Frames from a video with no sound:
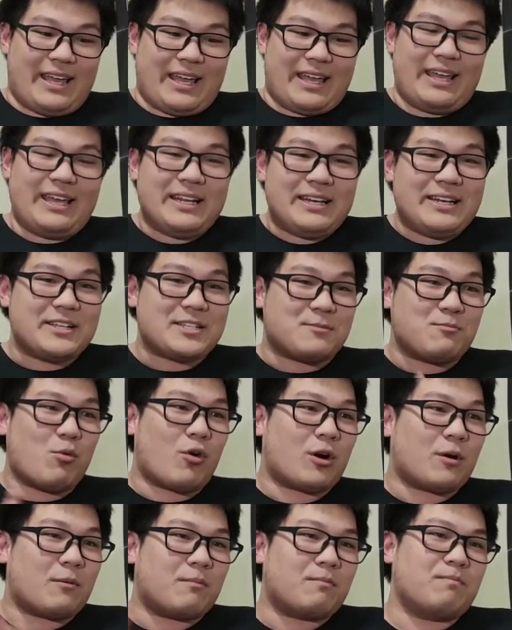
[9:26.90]
It is
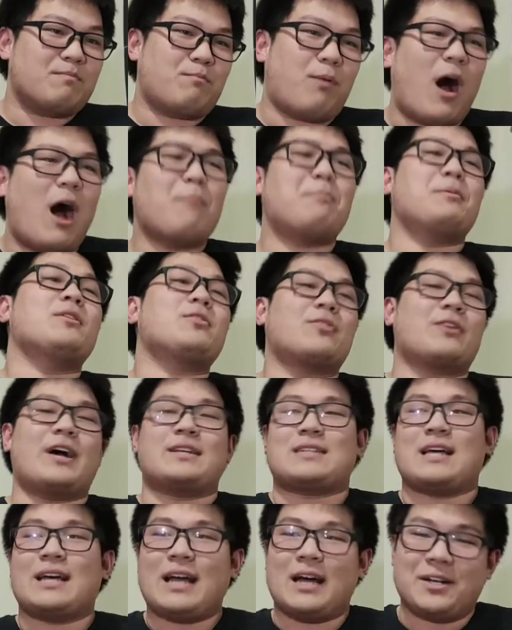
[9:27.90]
more
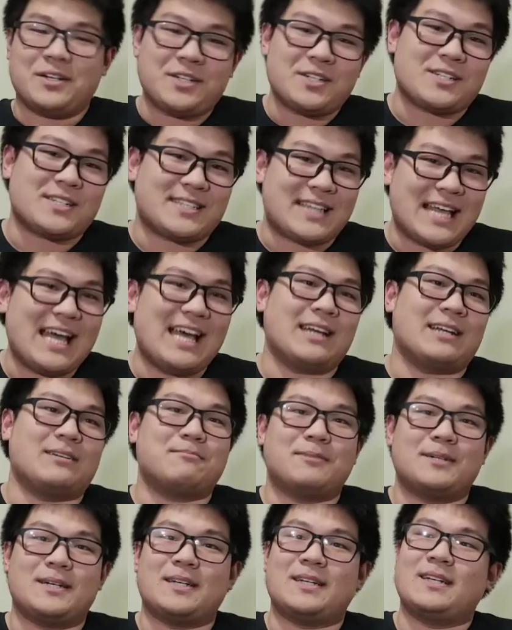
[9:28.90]
popularized, I understand,
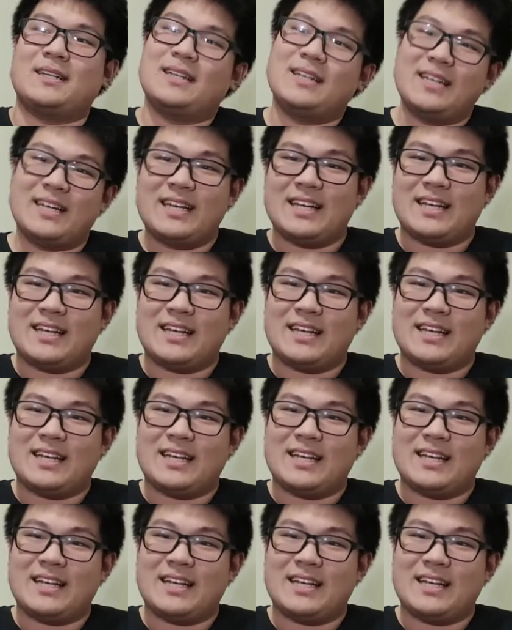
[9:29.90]
but